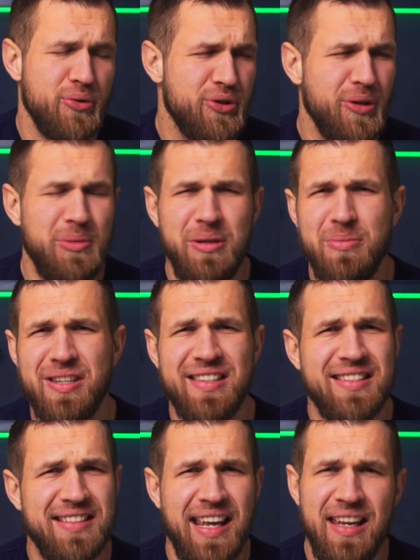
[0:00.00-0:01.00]
so many
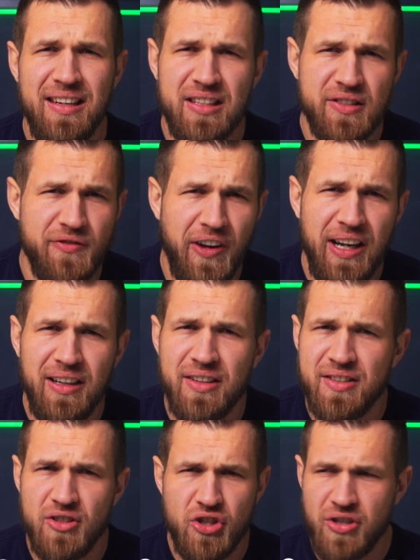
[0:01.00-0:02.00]
mistakes,
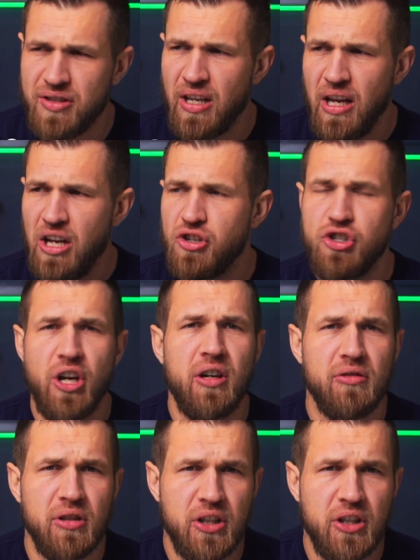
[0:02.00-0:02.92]
failures, and just general